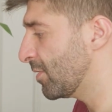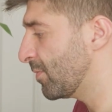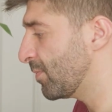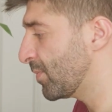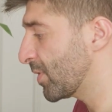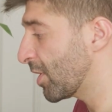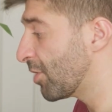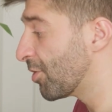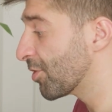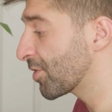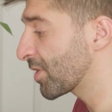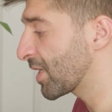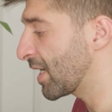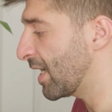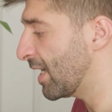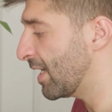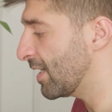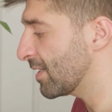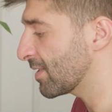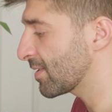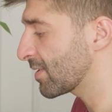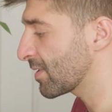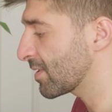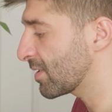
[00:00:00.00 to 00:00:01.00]

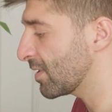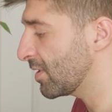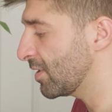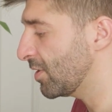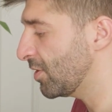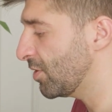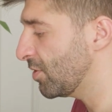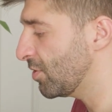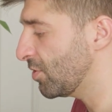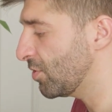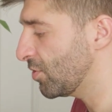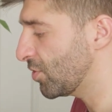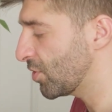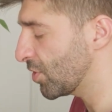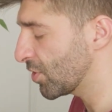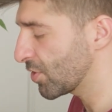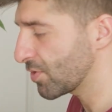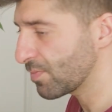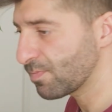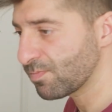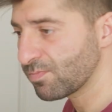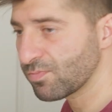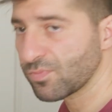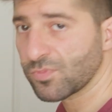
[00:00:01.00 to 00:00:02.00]
broadcast, you
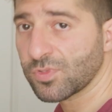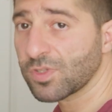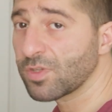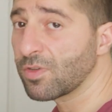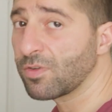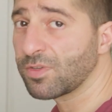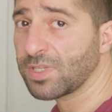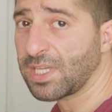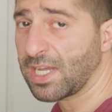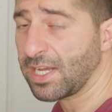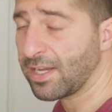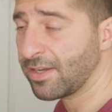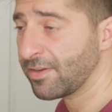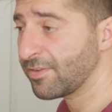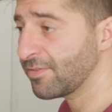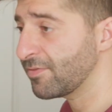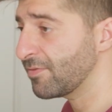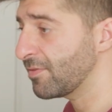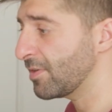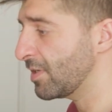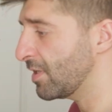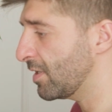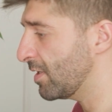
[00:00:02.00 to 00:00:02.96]
just don't have